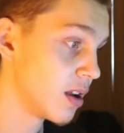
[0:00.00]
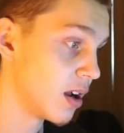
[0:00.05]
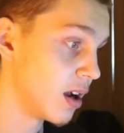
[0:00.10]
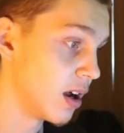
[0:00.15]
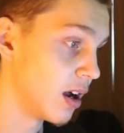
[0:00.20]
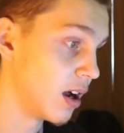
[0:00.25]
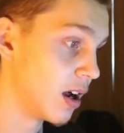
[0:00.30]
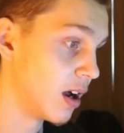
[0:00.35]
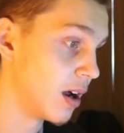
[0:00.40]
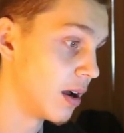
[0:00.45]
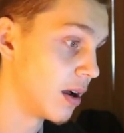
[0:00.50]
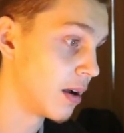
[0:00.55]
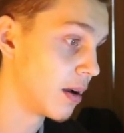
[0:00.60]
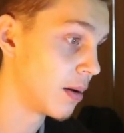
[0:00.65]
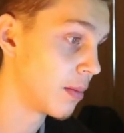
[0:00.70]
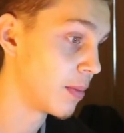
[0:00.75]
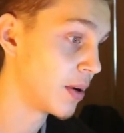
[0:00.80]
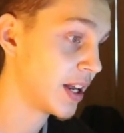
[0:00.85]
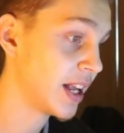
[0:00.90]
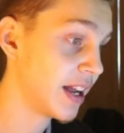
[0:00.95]
Uh,
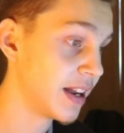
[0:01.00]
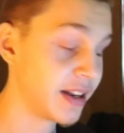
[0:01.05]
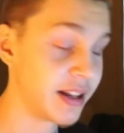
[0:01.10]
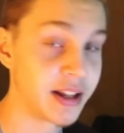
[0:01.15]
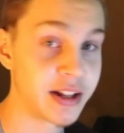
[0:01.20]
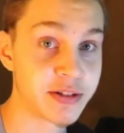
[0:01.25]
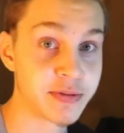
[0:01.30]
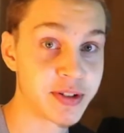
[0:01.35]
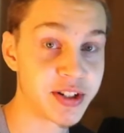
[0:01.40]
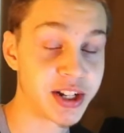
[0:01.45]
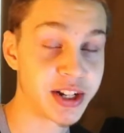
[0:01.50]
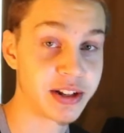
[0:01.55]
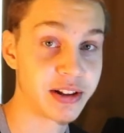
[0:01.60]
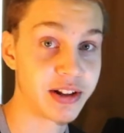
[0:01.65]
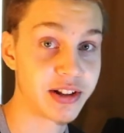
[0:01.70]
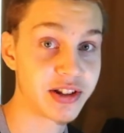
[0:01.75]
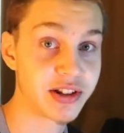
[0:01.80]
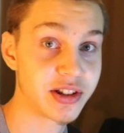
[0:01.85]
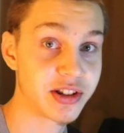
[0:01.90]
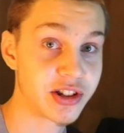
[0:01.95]
but again, it's
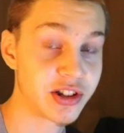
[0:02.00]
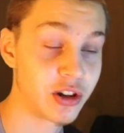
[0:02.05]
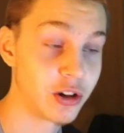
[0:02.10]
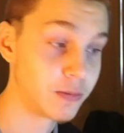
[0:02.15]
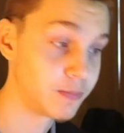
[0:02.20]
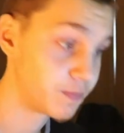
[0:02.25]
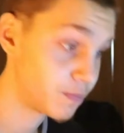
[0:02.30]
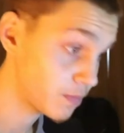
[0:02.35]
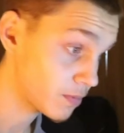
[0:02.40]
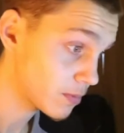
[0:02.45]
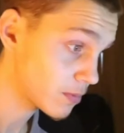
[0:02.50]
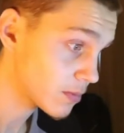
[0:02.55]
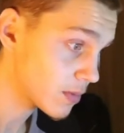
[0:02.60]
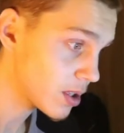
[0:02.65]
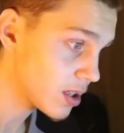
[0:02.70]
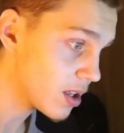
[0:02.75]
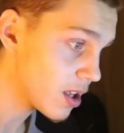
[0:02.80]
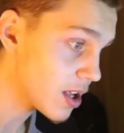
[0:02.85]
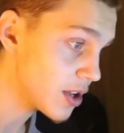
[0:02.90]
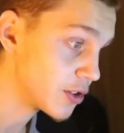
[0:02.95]
ridiculous. So
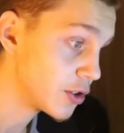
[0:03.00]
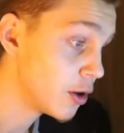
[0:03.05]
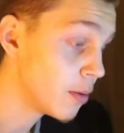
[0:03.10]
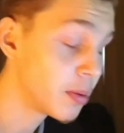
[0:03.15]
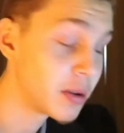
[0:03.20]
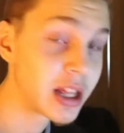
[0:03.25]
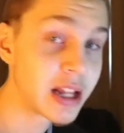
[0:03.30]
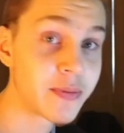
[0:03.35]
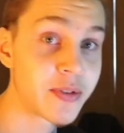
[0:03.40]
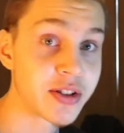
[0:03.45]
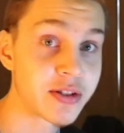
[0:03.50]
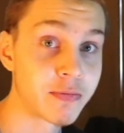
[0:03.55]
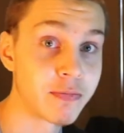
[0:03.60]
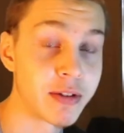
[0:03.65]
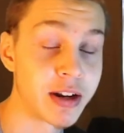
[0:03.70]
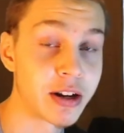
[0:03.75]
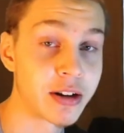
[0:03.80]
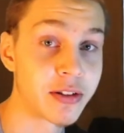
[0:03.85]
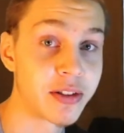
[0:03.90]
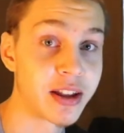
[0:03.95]
don't believe this
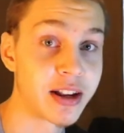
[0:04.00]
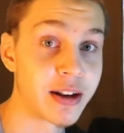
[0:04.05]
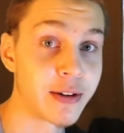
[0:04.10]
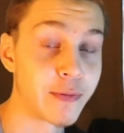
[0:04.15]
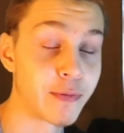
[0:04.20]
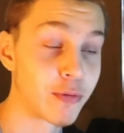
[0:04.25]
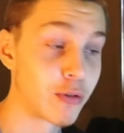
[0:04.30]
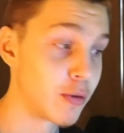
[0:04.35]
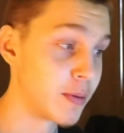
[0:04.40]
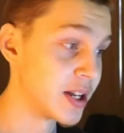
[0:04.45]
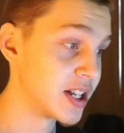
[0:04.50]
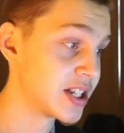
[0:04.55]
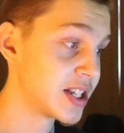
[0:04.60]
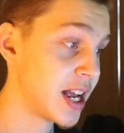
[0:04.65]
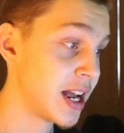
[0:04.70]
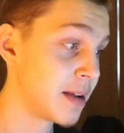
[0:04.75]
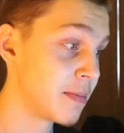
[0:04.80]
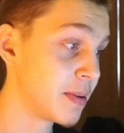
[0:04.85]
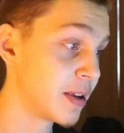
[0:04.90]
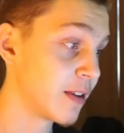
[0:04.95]
weird thing of Romans
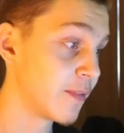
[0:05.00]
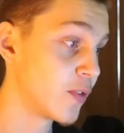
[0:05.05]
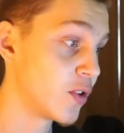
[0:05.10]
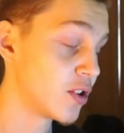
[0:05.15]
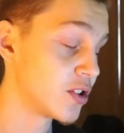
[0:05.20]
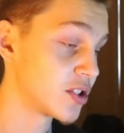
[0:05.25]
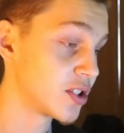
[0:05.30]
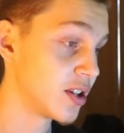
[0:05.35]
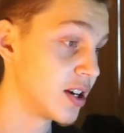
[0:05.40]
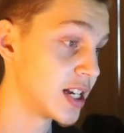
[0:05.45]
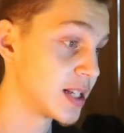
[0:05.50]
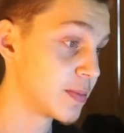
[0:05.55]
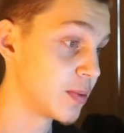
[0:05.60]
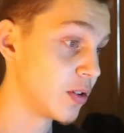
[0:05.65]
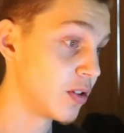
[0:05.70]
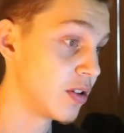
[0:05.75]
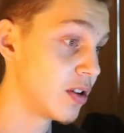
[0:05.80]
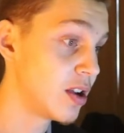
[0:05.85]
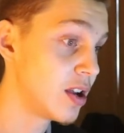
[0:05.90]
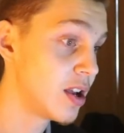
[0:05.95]
ten being a false
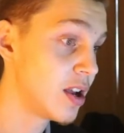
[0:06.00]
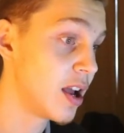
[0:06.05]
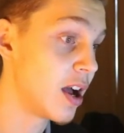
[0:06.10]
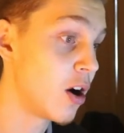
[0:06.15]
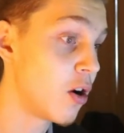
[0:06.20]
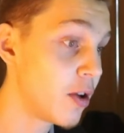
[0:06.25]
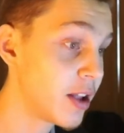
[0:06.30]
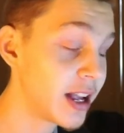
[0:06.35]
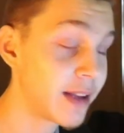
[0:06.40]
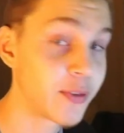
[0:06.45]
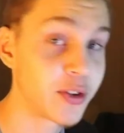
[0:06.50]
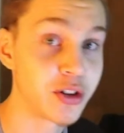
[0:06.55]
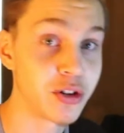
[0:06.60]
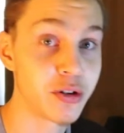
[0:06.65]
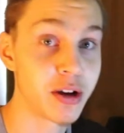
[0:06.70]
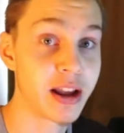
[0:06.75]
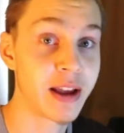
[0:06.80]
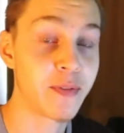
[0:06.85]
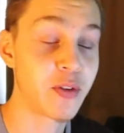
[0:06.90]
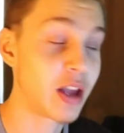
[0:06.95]
gospel. All you have to do,
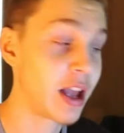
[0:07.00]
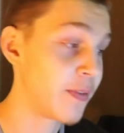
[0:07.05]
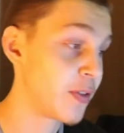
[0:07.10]
if you,